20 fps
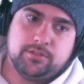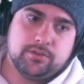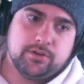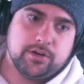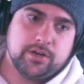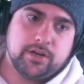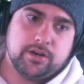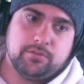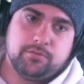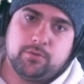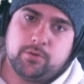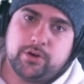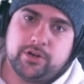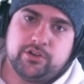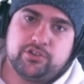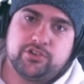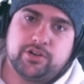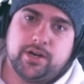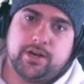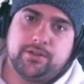30 or 40
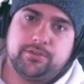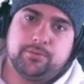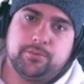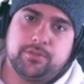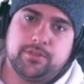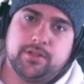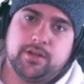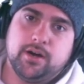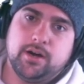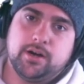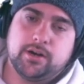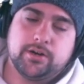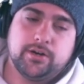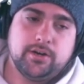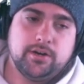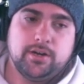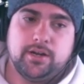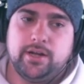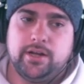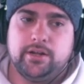shots with the
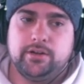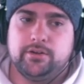auger.